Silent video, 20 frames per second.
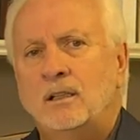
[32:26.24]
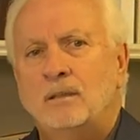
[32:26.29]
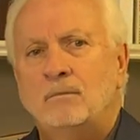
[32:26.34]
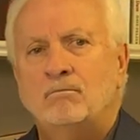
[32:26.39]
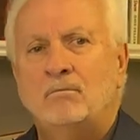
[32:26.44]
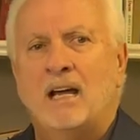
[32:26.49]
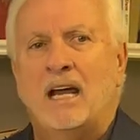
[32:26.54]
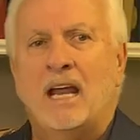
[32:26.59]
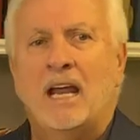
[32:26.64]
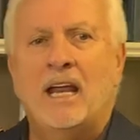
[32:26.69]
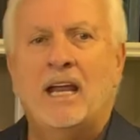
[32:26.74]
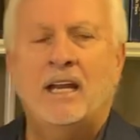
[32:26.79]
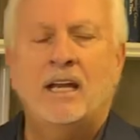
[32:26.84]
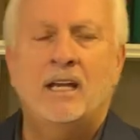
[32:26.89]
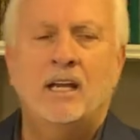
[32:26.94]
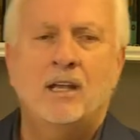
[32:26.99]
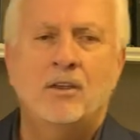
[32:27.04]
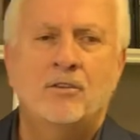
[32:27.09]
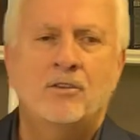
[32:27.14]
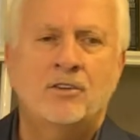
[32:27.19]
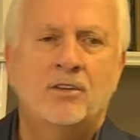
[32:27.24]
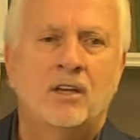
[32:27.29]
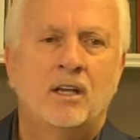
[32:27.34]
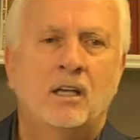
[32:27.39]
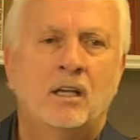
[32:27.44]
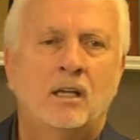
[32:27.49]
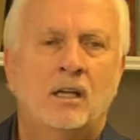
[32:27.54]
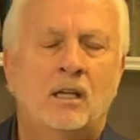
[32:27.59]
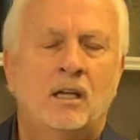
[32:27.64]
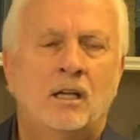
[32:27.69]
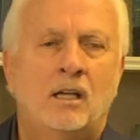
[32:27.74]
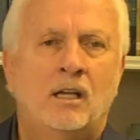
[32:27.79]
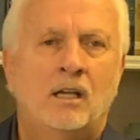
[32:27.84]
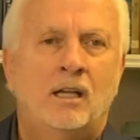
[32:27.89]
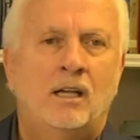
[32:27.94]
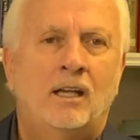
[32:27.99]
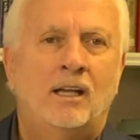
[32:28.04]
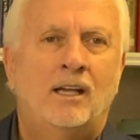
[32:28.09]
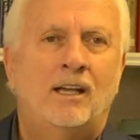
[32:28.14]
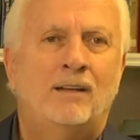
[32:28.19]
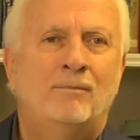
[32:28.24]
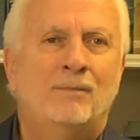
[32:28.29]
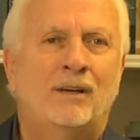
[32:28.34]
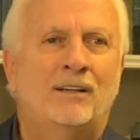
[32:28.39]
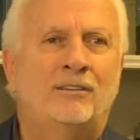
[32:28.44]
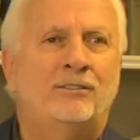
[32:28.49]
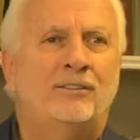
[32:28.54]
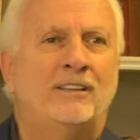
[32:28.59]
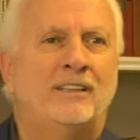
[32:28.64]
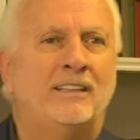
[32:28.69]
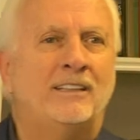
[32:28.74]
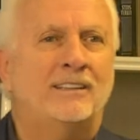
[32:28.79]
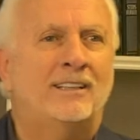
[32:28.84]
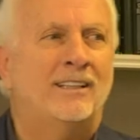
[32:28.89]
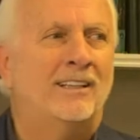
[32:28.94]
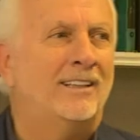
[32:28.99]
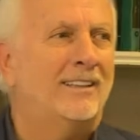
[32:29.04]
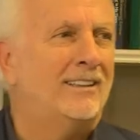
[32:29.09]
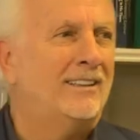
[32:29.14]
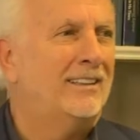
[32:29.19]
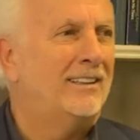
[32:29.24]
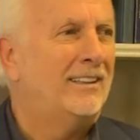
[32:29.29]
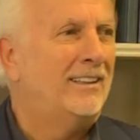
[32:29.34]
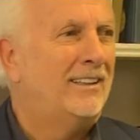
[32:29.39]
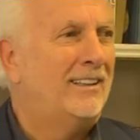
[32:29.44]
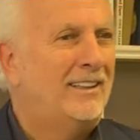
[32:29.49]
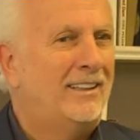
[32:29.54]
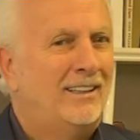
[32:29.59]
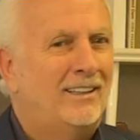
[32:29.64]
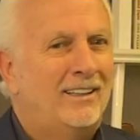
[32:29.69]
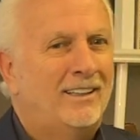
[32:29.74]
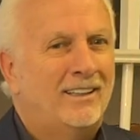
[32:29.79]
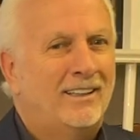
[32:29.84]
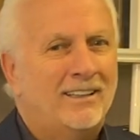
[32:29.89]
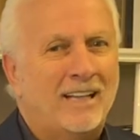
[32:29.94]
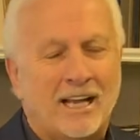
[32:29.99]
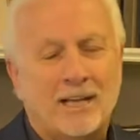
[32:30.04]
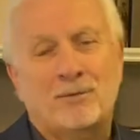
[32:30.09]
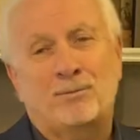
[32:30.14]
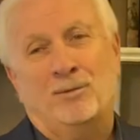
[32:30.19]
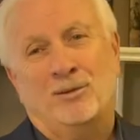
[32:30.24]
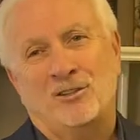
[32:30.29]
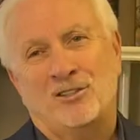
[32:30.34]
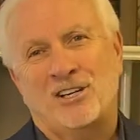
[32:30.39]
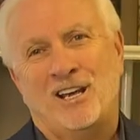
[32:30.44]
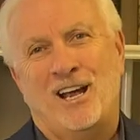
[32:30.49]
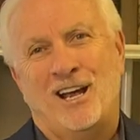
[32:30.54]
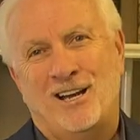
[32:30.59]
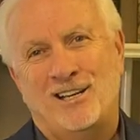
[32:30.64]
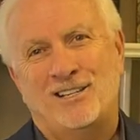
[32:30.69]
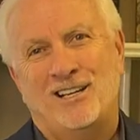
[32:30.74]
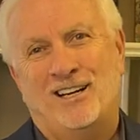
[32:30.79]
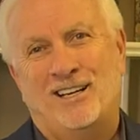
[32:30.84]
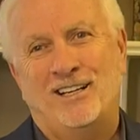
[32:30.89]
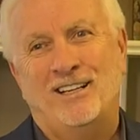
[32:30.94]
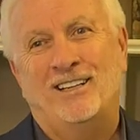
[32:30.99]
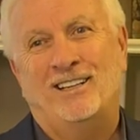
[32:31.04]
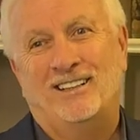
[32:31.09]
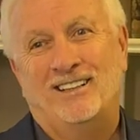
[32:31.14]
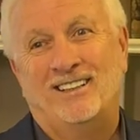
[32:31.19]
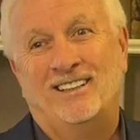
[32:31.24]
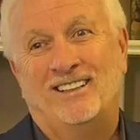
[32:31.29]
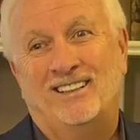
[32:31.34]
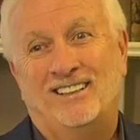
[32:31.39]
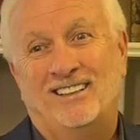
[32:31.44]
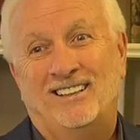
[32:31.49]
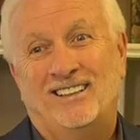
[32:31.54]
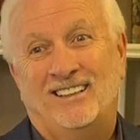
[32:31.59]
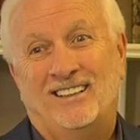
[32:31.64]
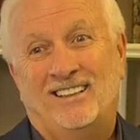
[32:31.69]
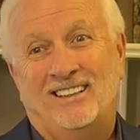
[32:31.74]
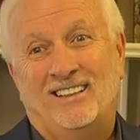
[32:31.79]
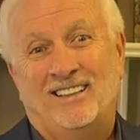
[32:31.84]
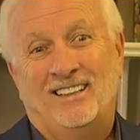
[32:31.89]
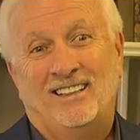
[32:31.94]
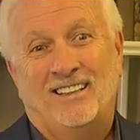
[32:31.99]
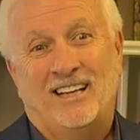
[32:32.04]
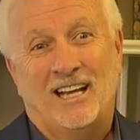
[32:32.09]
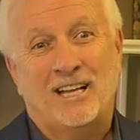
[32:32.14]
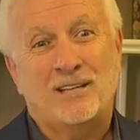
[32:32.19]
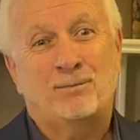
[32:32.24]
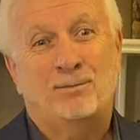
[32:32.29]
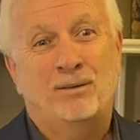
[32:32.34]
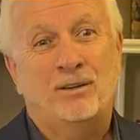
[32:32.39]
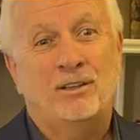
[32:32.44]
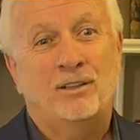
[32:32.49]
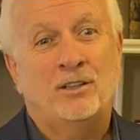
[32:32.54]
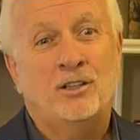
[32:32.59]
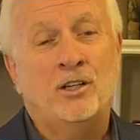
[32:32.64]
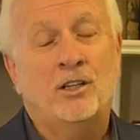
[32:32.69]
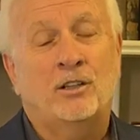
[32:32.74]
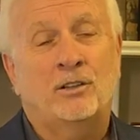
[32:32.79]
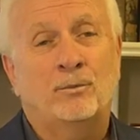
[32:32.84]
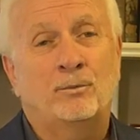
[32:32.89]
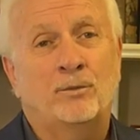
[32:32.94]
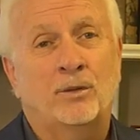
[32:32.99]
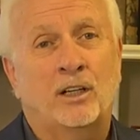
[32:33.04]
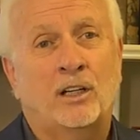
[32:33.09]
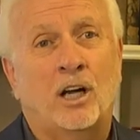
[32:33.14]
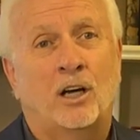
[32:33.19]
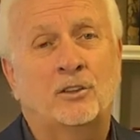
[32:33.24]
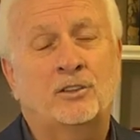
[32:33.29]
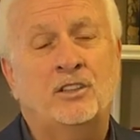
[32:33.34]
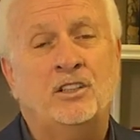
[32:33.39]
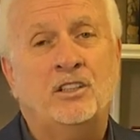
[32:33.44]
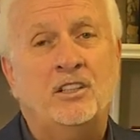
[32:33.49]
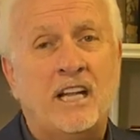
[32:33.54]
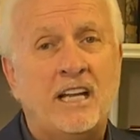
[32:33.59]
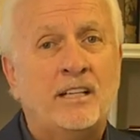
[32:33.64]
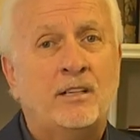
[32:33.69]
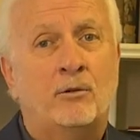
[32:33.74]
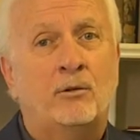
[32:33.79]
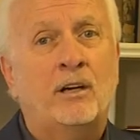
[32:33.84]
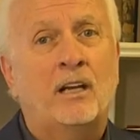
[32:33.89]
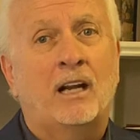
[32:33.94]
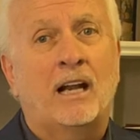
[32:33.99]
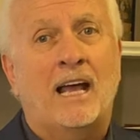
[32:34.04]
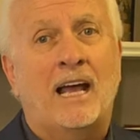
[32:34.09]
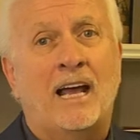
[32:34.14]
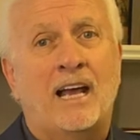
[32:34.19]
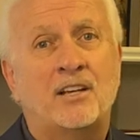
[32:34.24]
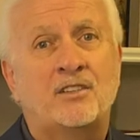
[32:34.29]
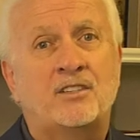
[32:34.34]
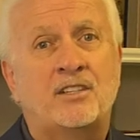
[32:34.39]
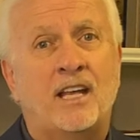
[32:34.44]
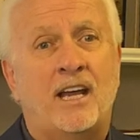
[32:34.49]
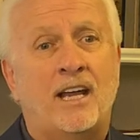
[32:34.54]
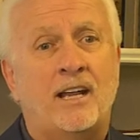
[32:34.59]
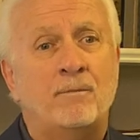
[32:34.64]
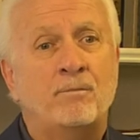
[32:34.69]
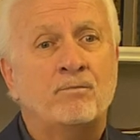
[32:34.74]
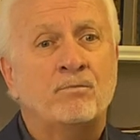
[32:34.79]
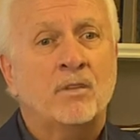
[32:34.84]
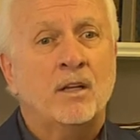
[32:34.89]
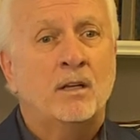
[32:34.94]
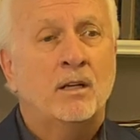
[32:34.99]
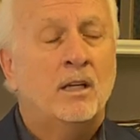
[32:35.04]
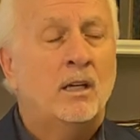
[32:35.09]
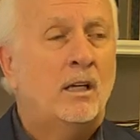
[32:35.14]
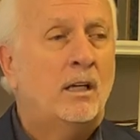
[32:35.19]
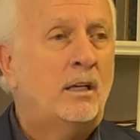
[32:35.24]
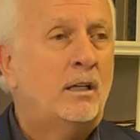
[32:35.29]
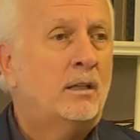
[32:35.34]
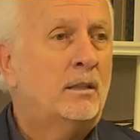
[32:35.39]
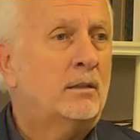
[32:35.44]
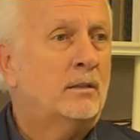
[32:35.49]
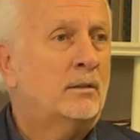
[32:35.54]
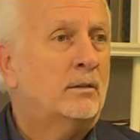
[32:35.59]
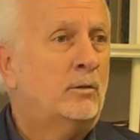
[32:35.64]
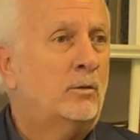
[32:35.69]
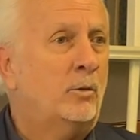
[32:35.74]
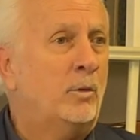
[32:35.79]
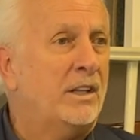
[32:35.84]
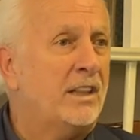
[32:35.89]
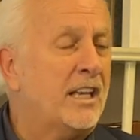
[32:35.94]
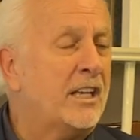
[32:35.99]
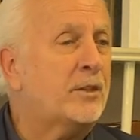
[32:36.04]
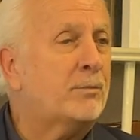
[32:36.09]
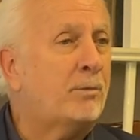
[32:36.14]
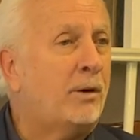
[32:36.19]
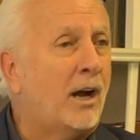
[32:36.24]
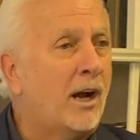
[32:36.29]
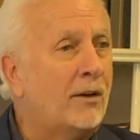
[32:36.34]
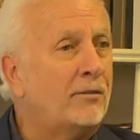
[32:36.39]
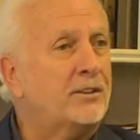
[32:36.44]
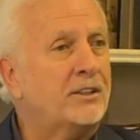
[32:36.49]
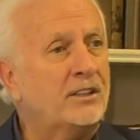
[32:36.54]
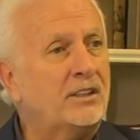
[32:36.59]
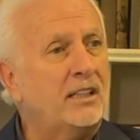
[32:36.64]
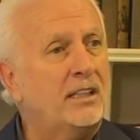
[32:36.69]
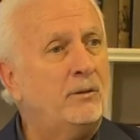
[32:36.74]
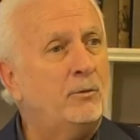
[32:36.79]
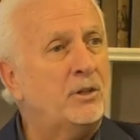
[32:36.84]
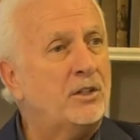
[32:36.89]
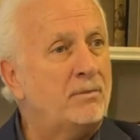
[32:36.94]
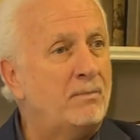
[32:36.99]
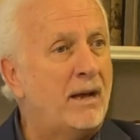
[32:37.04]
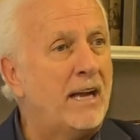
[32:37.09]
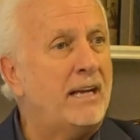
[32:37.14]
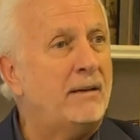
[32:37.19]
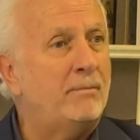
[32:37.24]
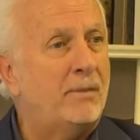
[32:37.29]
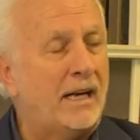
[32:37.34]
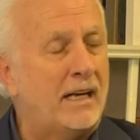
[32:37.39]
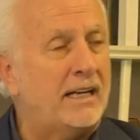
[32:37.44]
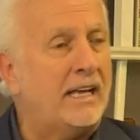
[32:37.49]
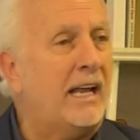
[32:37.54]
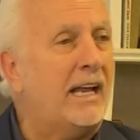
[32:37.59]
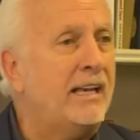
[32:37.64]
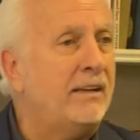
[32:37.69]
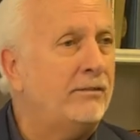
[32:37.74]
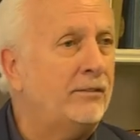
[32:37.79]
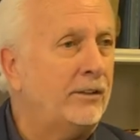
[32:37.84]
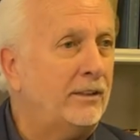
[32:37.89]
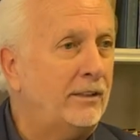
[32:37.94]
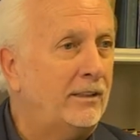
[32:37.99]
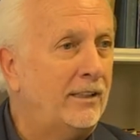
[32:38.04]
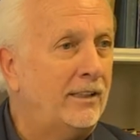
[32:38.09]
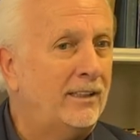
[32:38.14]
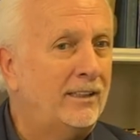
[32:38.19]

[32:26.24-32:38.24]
my hands and my feet. That's precise, ain't it? That's because you need to realize that when this prophecy was made by David,